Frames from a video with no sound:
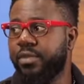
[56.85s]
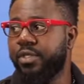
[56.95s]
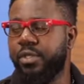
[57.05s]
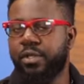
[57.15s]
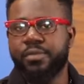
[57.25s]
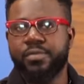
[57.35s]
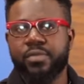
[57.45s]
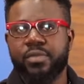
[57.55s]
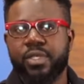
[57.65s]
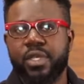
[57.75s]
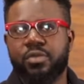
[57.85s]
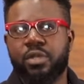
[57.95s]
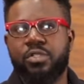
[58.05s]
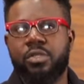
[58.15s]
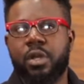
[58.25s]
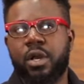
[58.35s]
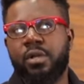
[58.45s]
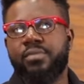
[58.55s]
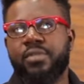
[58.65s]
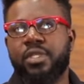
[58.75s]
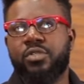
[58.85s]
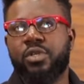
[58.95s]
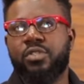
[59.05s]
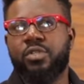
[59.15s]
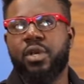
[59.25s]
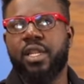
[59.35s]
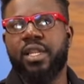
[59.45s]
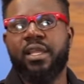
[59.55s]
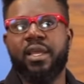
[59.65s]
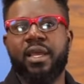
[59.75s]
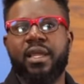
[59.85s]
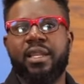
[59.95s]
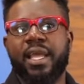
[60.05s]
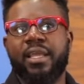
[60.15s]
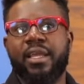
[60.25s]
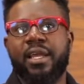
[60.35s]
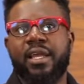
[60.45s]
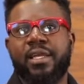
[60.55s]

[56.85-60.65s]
You know, it was not like a